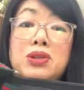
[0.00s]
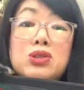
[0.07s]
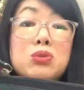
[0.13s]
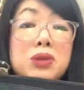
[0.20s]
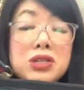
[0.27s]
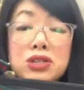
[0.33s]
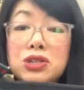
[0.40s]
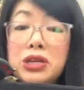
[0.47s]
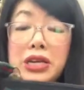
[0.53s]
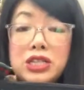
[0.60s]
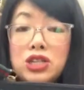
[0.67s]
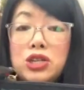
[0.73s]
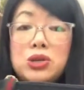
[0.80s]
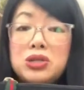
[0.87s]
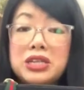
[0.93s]
It's almost
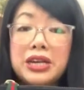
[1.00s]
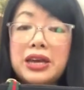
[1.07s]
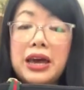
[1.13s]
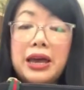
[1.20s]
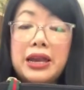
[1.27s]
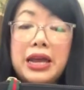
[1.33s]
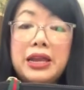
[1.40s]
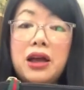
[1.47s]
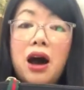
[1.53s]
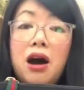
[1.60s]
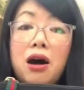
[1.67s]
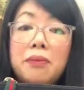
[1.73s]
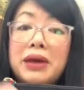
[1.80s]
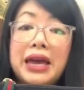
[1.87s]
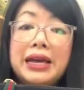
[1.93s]
it's used in in the
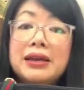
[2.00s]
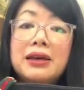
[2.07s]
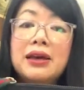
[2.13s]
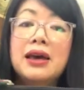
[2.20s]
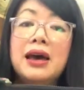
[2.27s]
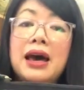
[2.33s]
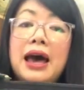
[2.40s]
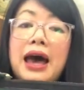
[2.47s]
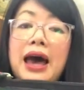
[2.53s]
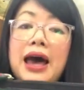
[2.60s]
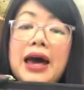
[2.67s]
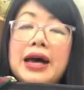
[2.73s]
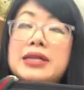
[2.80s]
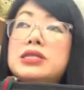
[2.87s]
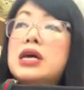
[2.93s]
army,
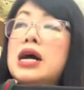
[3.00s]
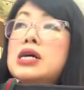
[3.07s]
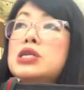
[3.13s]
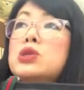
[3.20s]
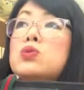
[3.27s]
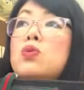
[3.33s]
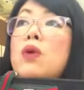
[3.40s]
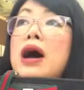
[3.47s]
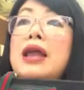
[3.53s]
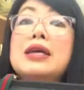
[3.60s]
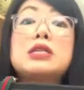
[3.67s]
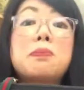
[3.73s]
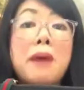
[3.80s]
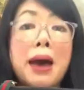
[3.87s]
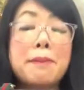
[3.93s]
as as well
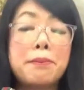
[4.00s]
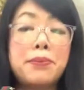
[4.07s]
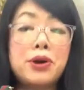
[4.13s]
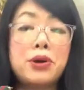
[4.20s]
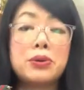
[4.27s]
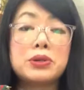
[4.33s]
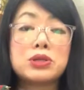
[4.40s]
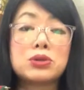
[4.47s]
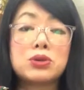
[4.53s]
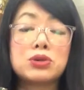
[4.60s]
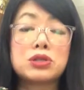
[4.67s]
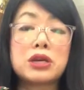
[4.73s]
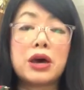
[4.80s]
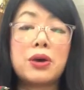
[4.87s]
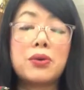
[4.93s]
as bamboo is
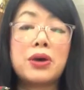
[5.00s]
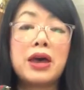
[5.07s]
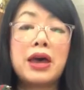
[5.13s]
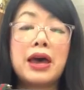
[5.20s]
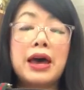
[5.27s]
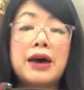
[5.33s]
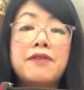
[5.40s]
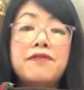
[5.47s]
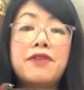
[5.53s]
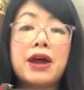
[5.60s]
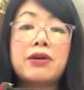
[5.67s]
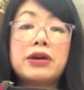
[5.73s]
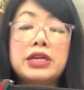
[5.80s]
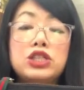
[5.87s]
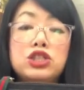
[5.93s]
also a
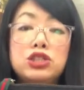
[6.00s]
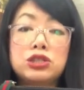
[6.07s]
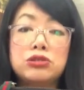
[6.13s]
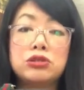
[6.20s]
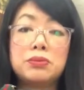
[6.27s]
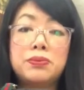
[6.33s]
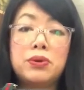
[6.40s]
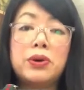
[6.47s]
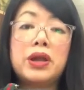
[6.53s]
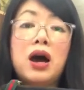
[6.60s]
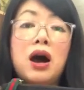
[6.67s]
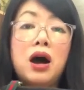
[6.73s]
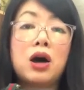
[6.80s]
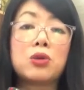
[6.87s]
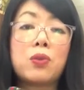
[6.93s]
very durable and
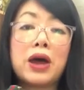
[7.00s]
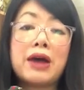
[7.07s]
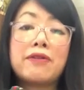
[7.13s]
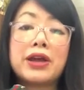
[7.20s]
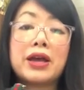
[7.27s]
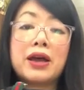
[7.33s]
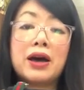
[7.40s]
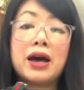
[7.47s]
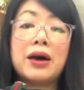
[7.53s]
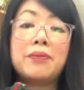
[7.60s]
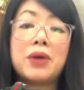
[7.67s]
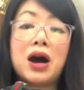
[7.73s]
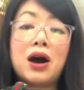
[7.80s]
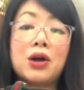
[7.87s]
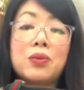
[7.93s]
hard wearing
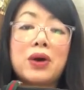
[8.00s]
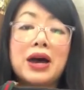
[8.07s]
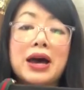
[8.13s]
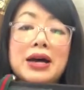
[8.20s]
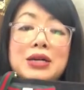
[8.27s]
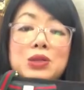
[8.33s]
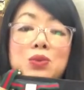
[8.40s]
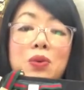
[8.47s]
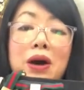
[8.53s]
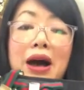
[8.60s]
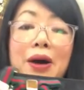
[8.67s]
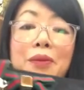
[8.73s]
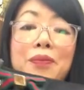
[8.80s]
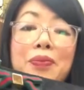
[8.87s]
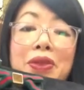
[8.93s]
um, hardware as
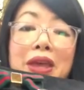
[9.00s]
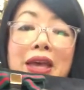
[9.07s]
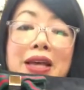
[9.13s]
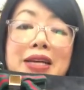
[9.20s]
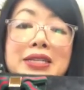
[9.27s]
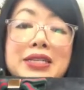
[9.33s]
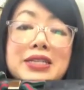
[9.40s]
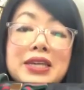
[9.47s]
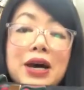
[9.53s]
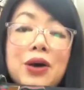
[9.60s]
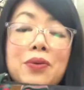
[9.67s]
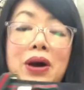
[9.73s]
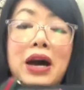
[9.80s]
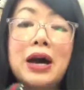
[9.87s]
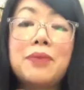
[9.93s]
well.
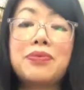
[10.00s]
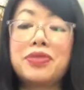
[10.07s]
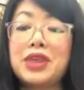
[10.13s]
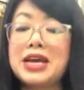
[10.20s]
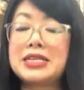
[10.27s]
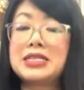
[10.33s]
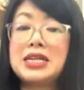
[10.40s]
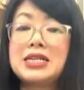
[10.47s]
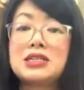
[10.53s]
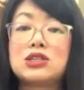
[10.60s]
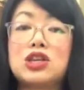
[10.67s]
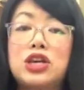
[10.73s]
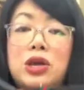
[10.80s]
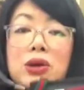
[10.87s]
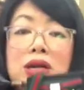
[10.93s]
So um, this is a
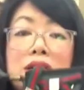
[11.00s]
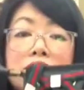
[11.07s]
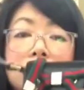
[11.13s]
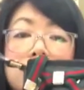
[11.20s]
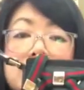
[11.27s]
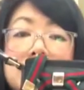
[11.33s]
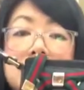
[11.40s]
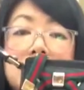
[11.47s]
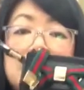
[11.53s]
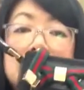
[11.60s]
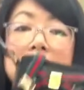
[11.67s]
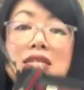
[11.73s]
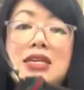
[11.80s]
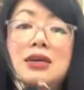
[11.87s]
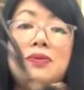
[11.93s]
cute little
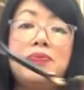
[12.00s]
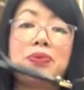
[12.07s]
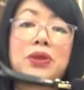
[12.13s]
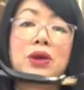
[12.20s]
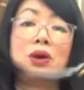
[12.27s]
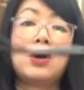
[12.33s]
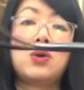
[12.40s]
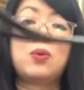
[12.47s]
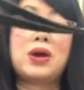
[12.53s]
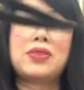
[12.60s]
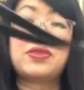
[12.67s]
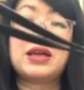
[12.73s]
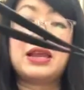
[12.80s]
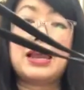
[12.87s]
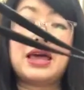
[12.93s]
wristlet
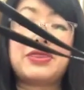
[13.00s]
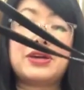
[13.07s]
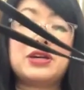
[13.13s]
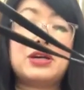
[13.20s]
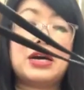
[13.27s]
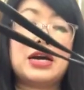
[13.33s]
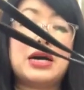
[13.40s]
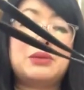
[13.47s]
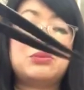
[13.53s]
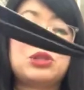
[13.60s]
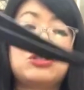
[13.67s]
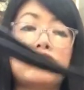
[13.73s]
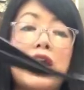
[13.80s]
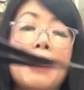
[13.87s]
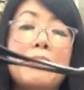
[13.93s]
with a leather um,
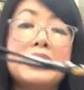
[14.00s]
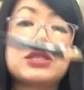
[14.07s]
strap.